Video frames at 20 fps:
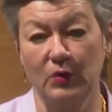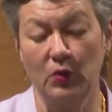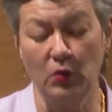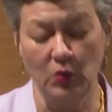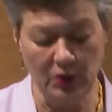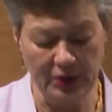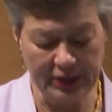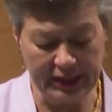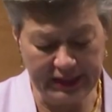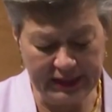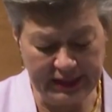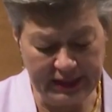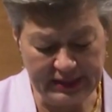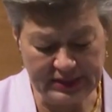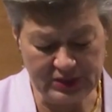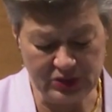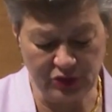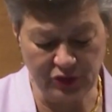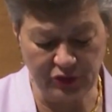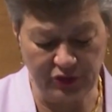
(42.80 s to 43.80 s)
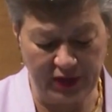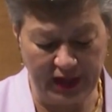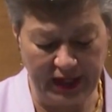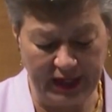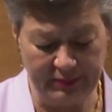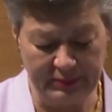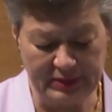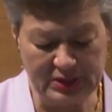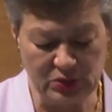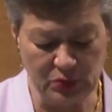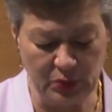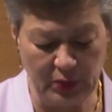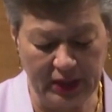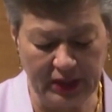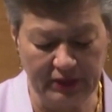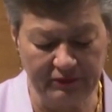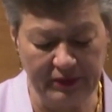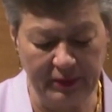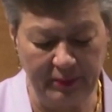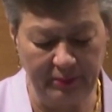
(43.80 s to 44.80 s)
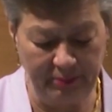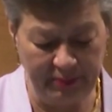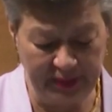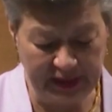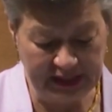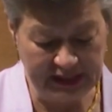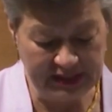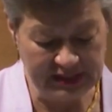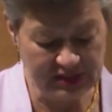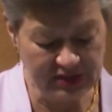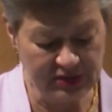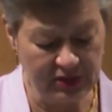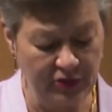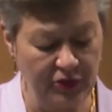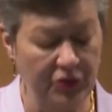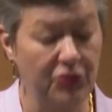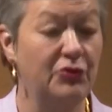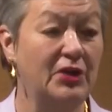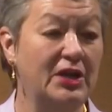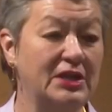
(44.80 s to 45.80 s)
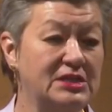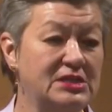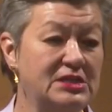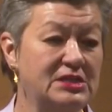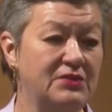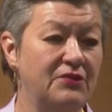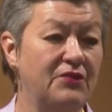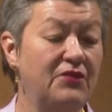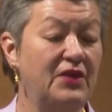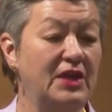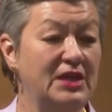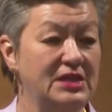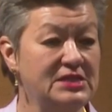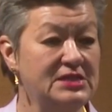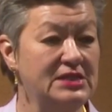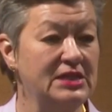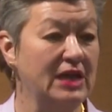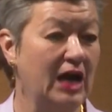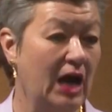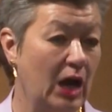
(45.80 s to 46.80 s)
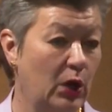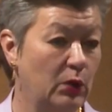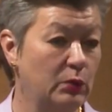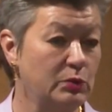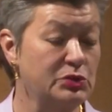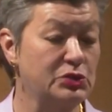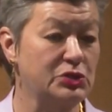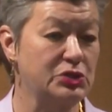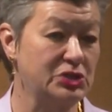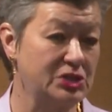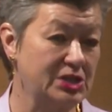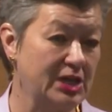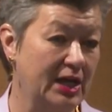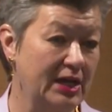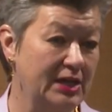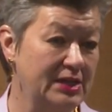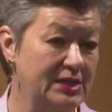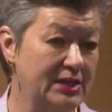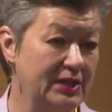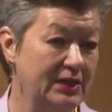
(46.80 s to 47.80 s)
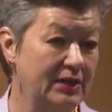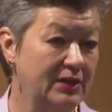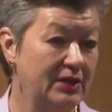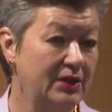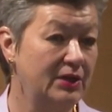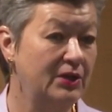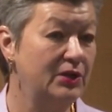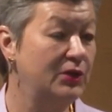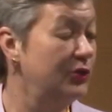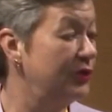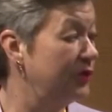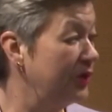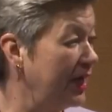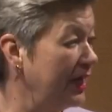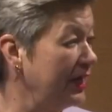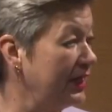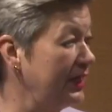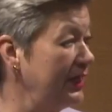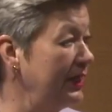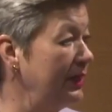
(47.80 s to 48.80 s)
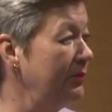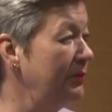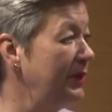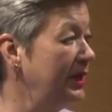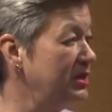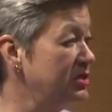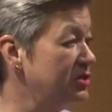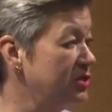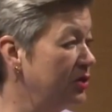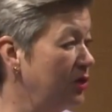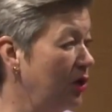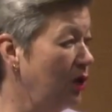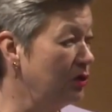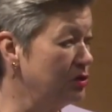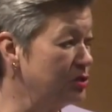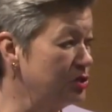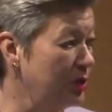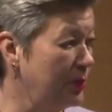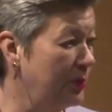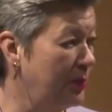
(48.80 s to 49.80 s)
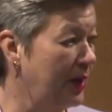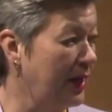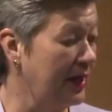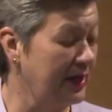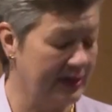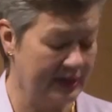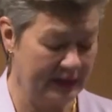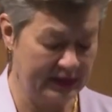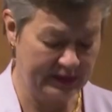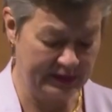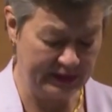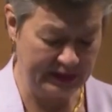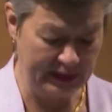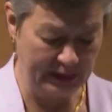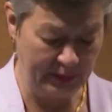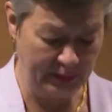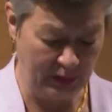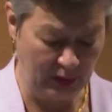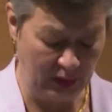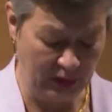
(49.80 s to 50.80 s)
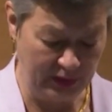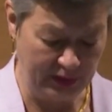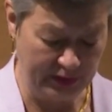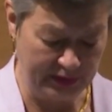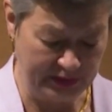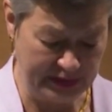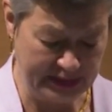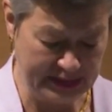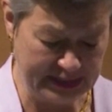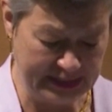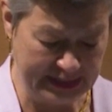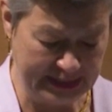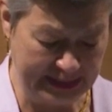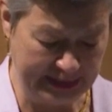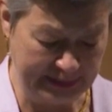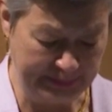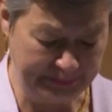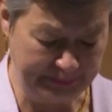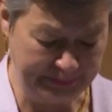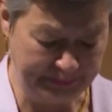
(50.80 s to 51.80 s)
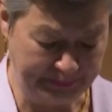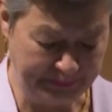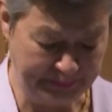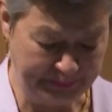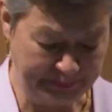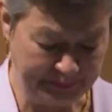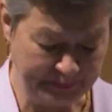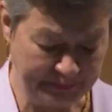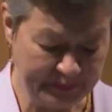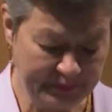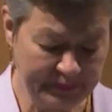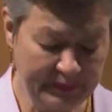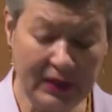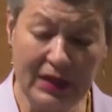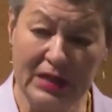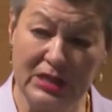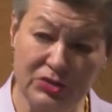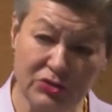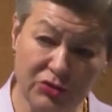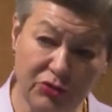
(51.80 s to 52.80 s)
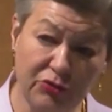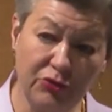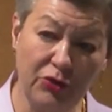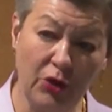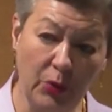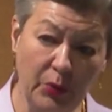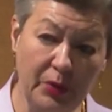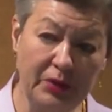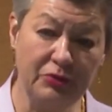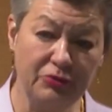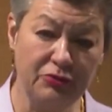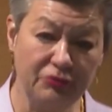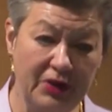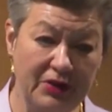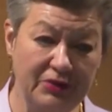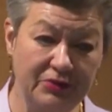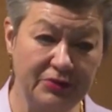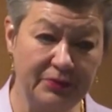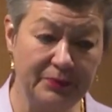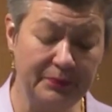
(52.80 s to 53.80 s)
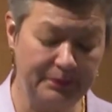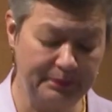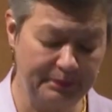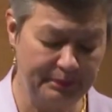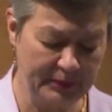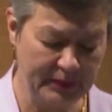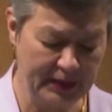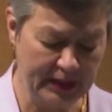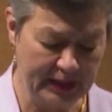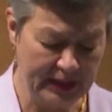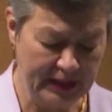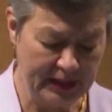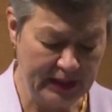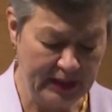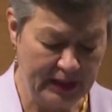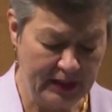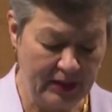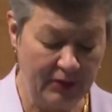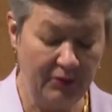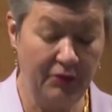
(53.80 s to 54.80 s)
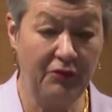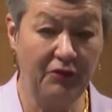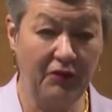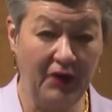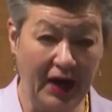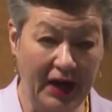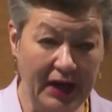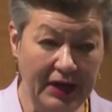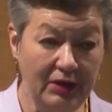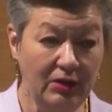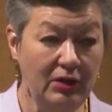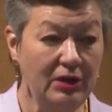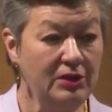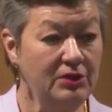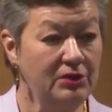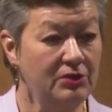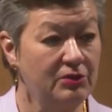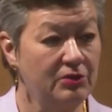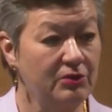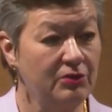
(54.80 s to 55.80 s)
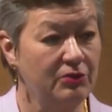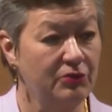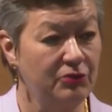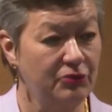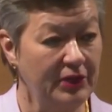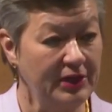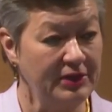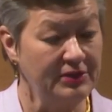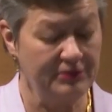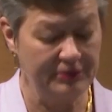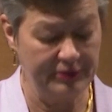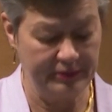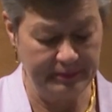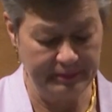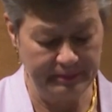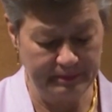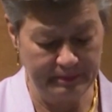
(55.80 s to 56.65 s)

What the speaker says: Organized crime is one of the biggest threats facing our society, rightly mentioned also by Katrine de Bol recently. It's a growing threat, a violent threat.